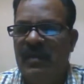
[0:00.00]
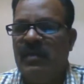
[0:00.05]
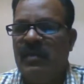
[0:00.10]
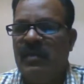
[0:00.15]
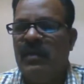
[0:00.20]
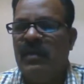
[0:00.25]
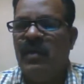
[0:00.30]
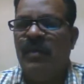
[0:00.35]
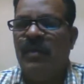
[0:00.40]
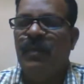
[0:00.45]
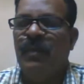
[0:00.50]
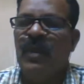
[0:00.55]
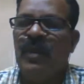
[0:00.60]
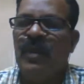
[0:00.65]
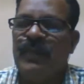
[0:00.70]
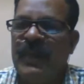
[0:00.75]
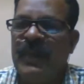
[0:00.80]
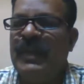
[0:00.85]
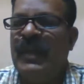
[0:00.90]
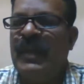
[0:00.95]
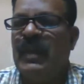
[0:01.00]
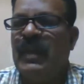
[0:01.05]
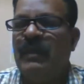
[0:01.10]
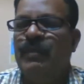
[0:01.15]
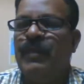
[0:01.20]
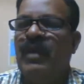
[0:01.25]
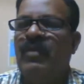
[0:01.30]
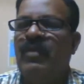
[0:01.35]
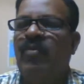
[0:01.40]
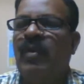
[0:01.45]
number of female
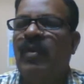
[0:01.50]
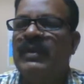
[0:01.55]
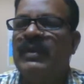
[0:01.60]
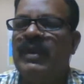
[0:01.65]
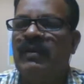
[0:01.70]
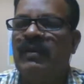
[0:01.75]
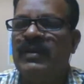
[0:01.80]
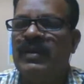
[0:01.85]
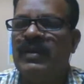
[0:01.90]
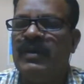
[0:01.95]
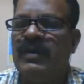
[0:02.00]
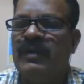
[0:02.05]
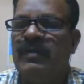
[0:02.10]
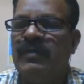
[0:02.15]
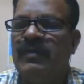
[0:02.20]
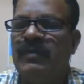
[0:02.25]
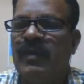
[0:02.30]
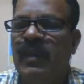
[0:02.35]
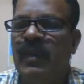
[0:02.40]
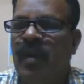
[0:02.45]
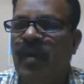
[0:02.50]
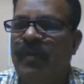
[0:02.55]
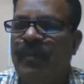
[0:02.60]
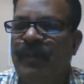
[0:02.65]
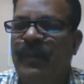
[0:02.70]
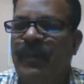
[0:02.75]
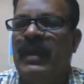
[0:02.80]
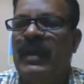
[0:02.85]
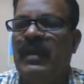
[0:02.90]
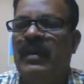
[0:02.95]
per 1000 of
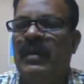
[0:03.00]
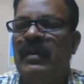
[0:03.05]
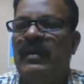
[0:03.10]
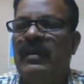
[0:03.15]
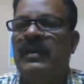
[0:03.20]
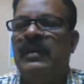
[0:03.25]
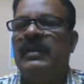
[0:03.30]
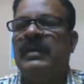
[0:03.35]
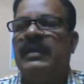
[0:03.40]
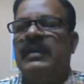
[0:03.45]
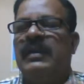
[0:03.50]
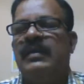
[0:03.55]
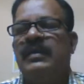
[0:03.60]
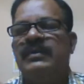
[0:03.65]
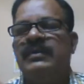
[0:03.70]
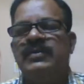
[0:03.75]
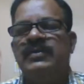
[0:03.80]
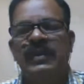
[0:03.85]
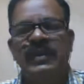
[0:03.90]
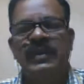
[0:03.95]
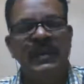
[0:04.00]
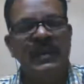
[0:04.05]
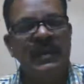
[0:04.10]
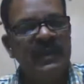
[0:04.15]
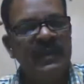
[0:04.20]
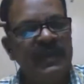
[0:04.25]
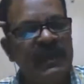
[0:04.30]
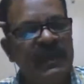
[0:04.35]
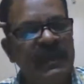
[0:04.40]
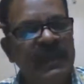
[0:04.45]
male so it is
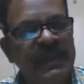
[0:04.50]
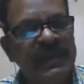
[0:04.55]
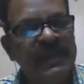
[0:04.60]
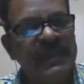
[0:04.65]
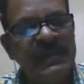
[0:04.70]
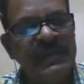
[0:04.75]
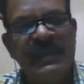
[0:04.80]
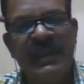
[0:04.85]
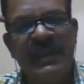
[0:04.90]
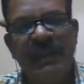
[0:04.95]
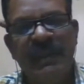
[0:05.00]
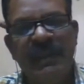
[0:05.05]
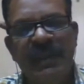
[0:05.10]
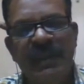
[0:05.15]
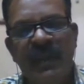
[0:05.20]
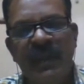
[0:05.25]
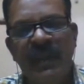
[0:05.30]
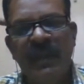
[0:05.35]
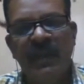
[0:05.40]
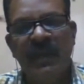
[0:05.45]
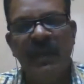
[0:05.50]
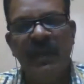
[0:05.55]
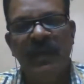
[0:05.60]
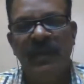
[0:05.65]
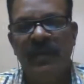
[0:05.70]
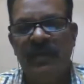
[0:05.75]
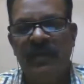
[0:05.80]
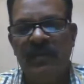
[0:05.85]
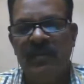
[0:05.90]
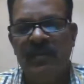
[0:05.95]
it is it will uh,
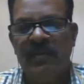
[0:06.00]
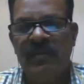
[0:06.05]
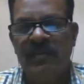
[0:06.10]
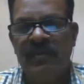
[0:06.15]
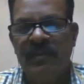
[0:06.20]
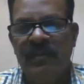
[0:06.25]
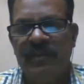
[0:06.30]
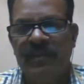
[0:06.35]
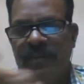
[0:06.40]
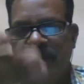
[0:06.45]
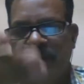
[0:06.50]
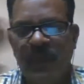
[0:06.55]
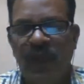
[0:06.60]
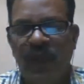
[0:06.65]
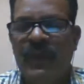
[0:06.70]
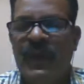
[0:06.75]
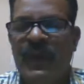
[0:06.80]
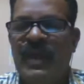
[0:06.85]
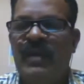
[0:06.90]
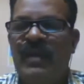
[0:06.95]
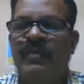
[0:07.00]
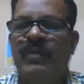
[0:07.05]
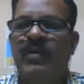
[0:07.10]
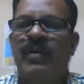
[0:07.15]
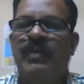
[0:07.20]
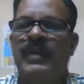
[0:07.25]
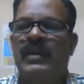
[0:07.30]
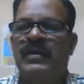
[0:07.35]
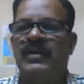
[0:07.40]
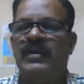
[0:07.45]
you might have come
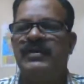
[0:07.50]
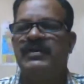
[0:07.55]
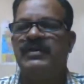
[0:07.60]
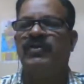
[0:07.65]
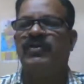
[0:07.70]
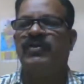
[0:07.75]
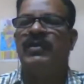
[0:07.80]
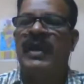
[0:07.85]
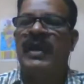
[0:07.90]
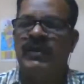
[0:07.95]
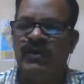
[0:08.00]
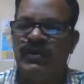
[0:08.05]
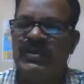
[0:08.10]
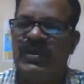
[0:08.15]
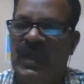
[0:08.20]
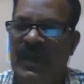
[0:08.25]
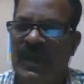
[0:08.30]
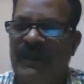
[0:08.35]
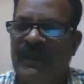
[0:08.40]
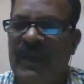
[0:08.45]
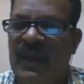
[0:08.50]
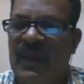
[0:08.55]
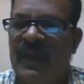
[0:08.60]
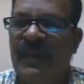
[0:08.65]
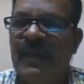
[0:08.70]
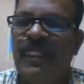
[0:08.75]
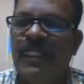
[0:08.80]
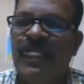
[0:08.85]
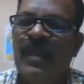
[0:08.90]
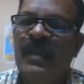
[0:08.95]
across in your graduation level
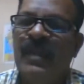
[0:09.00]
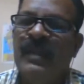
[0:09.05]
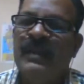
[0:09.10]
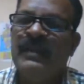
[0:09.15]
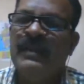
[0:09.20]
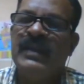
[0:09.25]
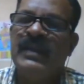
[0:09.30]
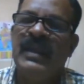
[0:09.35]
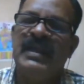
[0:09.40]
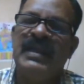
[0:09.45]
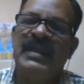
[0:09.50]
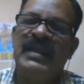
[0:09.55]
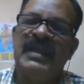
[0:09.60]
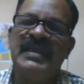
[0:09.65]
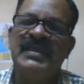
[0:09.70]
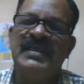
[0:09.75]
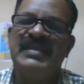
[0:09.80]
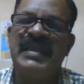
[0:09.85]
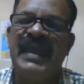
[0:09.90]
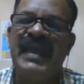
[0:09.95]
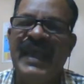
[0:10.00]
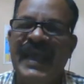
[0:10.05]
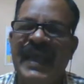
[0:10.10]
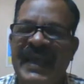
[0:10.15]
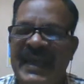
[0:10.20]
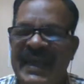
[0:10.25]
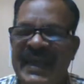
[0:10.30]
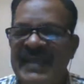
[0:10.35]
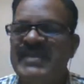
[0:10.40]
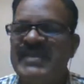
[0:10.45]
that it is
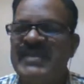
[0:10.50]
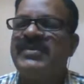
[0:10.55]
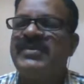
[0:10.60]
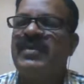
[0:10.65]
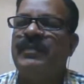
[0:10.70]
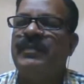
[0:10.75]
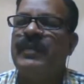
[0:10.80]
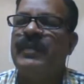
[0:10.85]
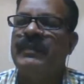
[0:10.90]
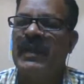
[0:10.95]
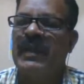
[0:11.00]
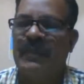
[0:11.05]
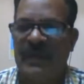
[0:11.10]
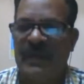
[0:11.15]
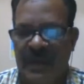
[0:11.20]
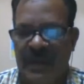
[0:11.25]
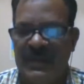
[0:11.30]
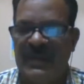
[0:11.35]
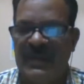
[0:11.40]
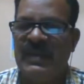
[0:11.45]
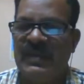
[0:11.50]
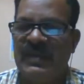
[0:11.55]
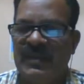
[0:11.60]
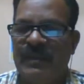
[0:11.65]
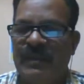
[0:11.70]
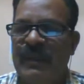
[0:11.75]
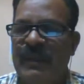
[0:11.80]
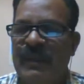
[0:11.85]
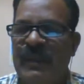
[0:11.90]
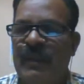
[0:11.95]
against the female country
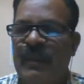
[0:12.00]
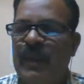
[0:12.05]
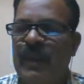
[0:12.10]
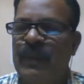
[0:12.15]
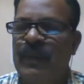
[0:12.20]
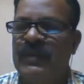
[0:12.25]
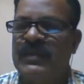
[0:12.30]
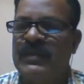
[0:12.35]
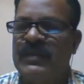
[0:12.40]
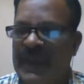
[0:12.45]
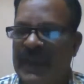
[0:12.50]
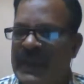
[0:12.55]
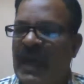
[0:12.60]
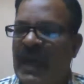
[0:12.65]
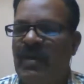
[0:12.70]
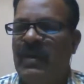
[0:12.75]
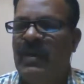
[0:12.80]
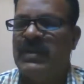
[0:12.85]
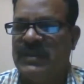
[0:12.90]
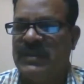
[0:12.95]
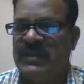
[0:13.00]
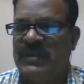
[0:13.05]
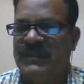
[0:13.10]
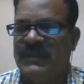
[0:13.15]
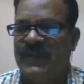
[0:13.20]
female population in our country